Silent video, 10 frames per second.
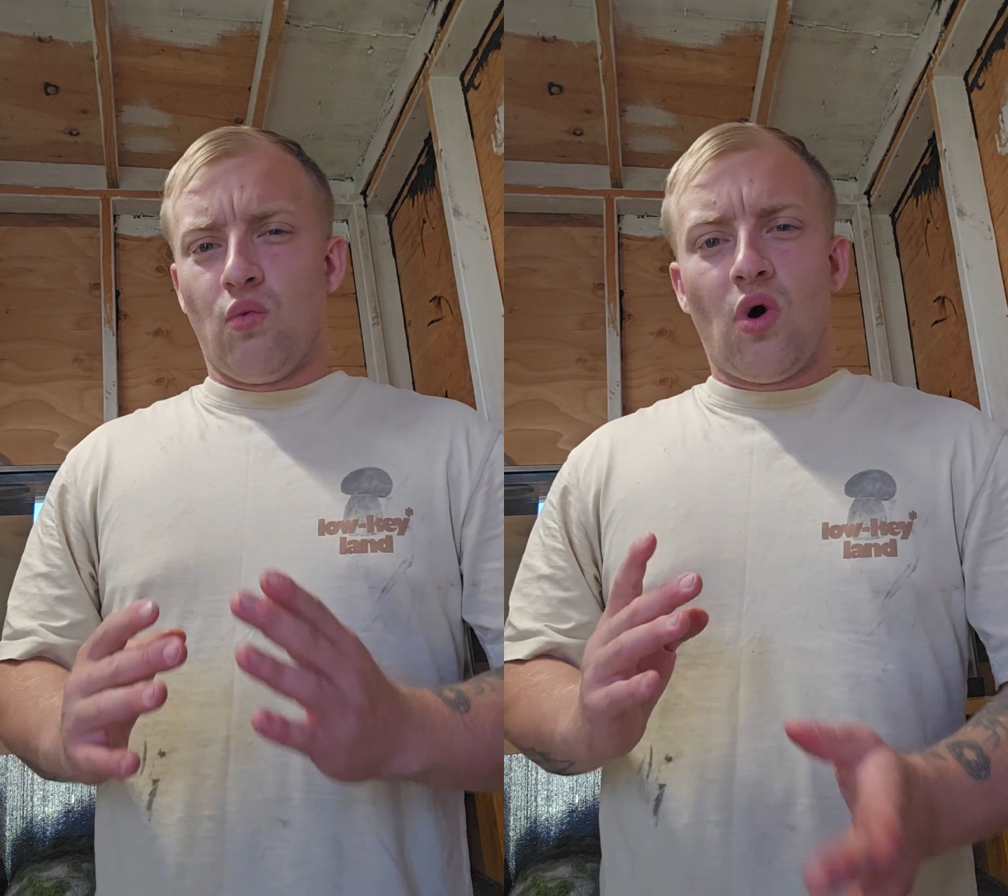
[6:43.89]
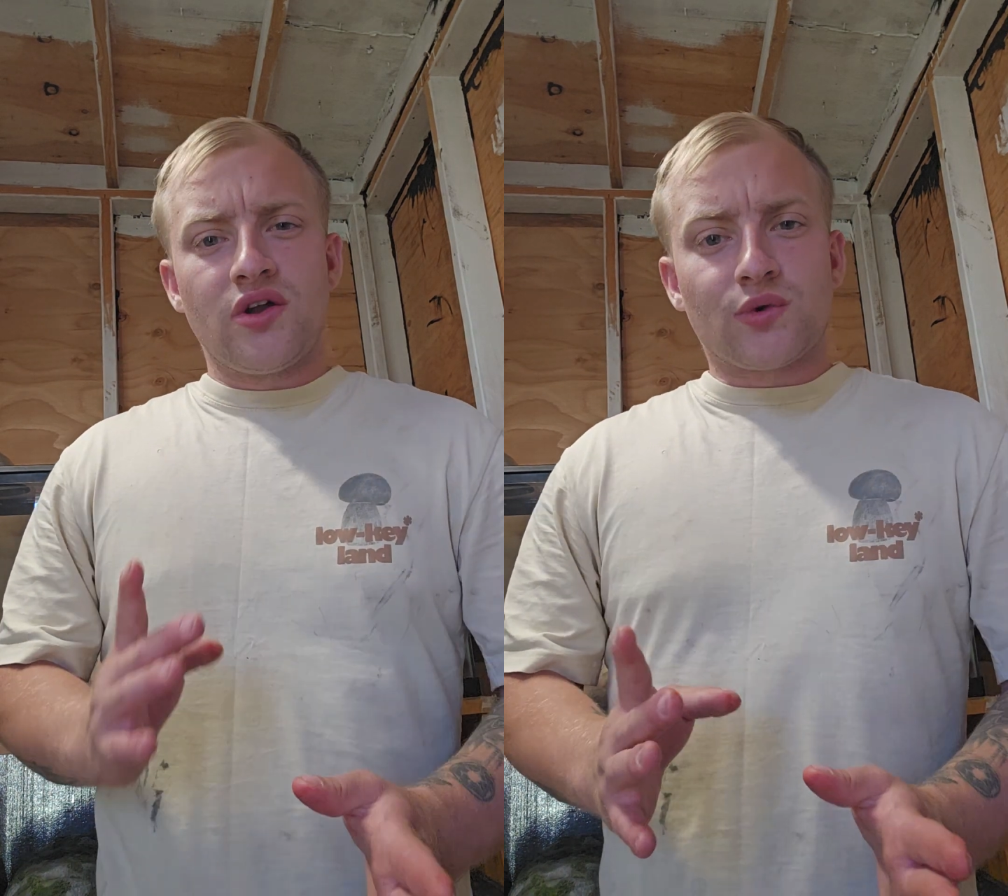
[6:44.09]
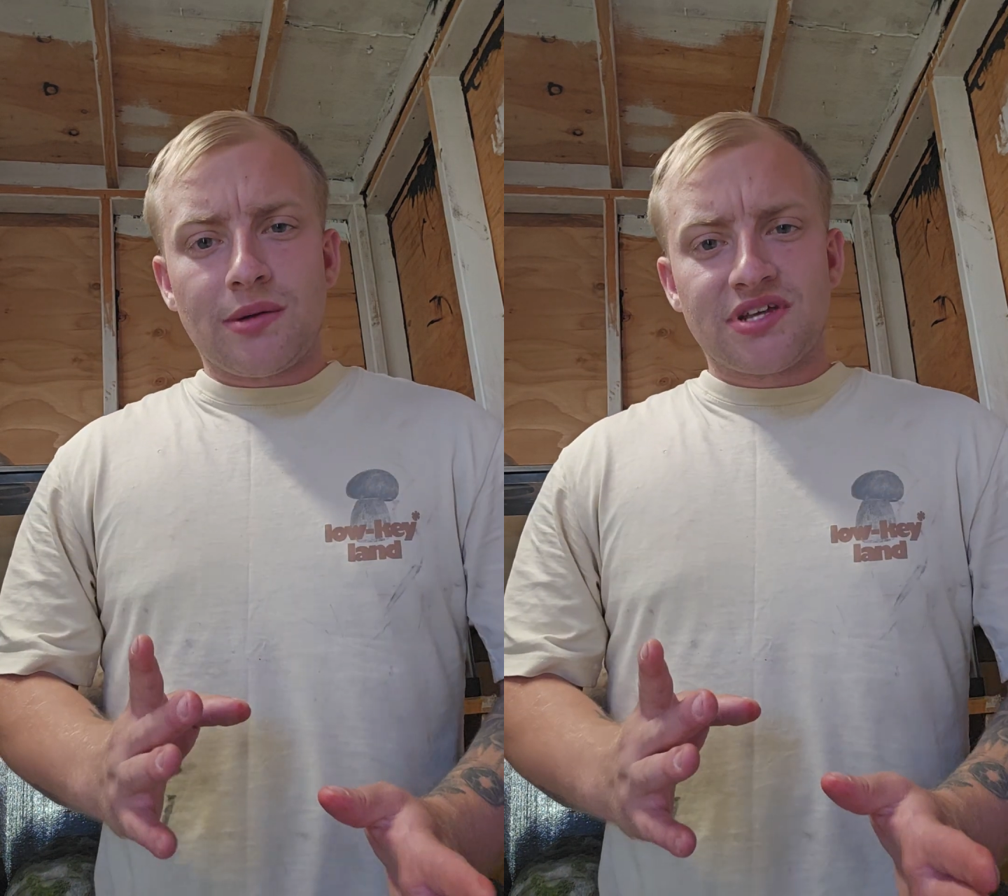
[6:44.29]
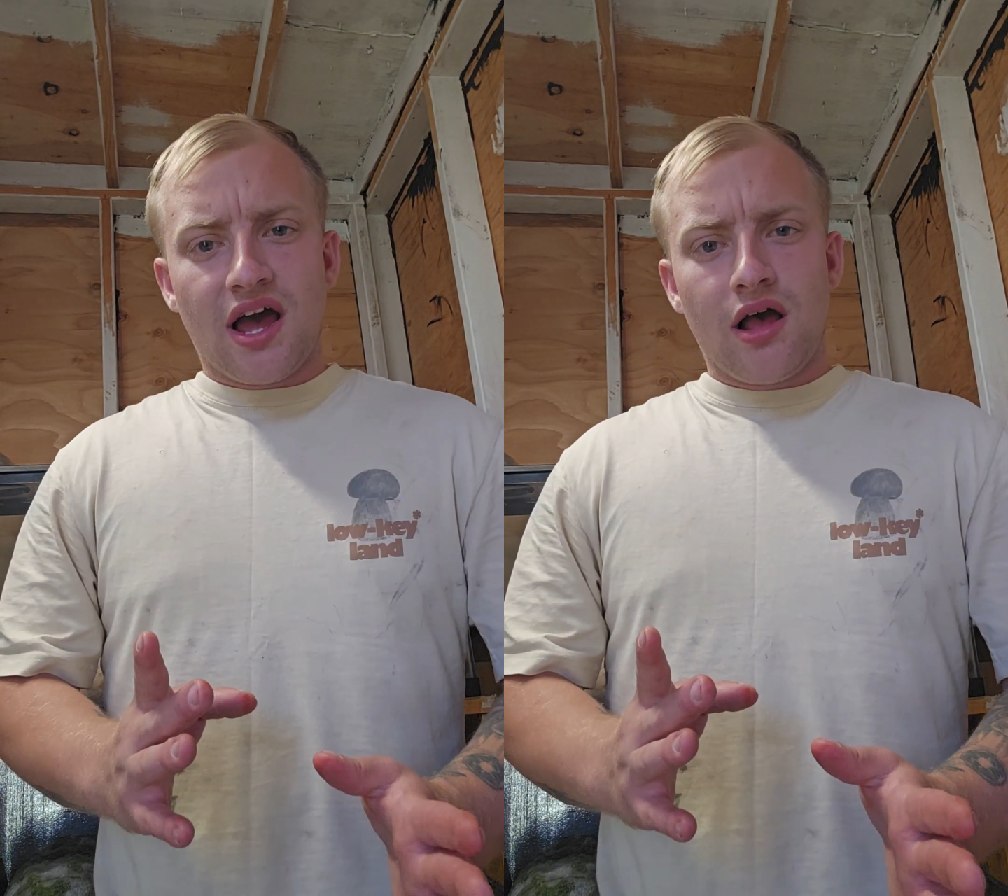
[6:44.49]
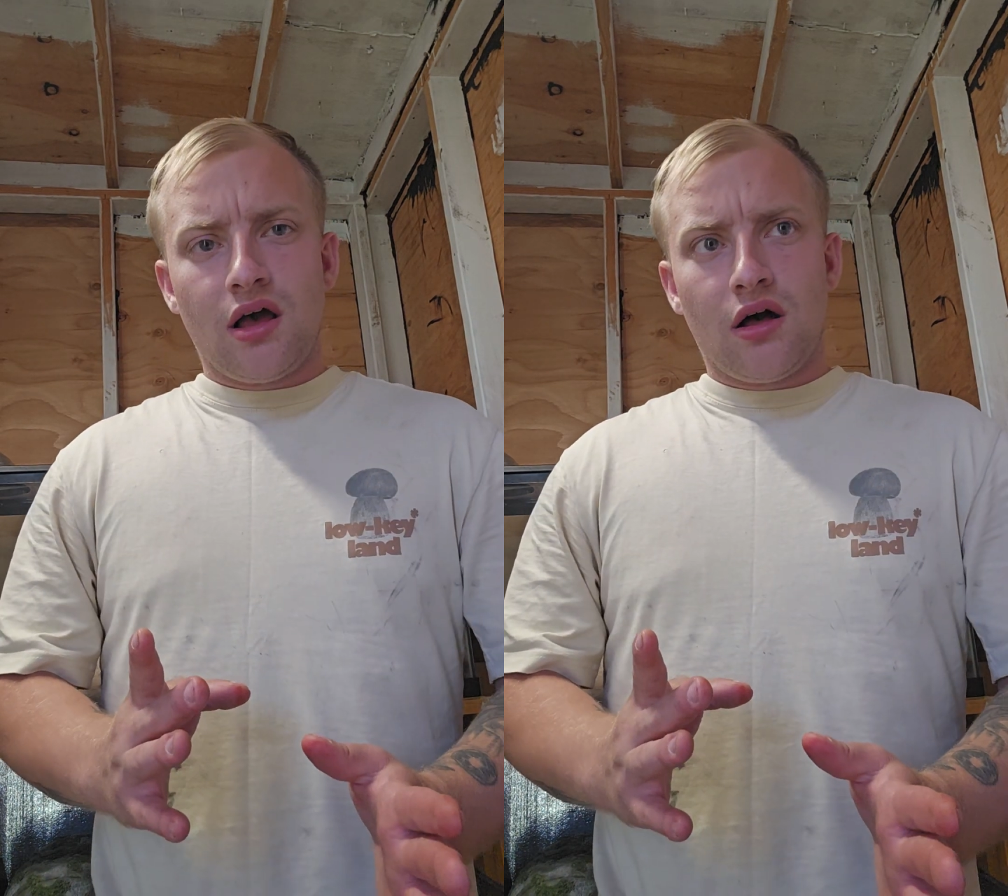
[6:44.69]
one
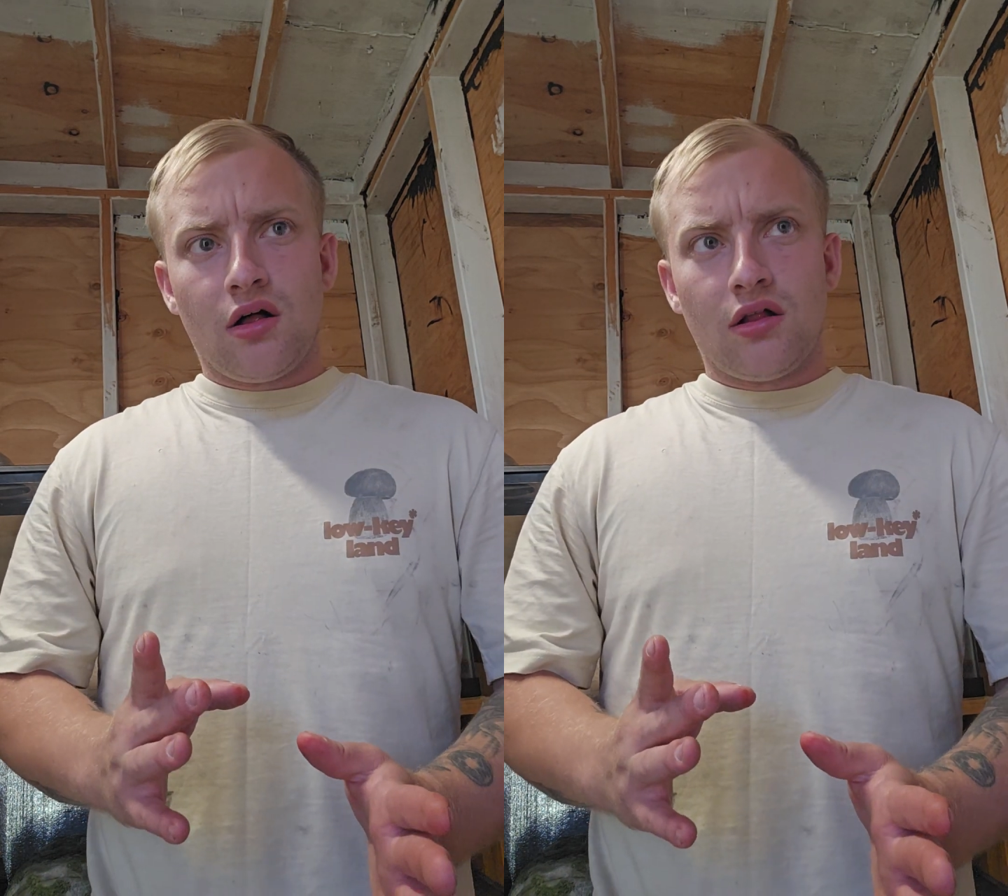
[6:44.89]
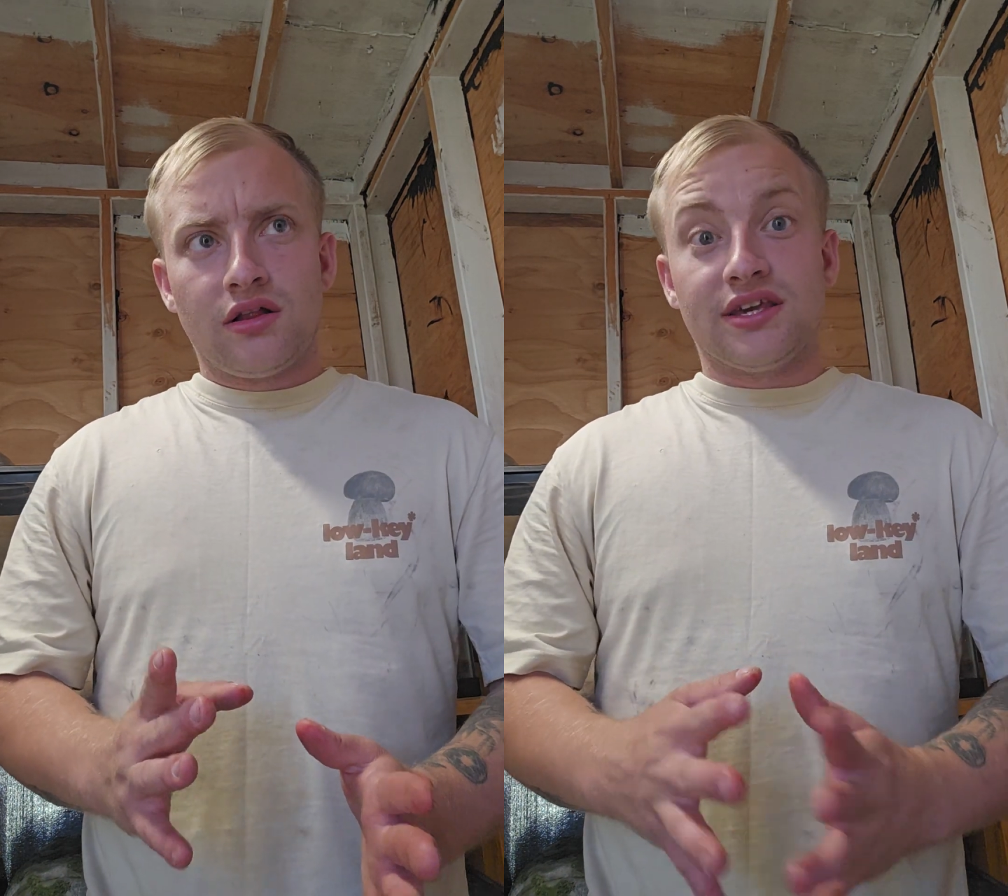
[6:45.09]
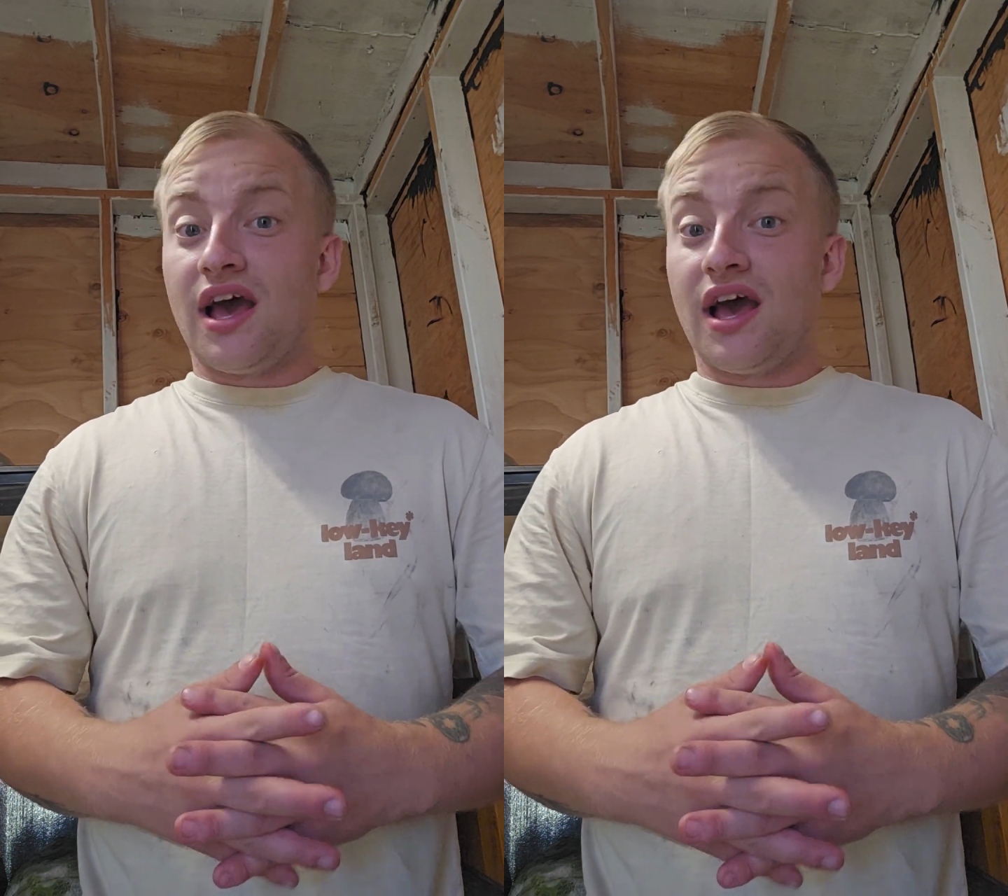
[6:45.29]
reptile.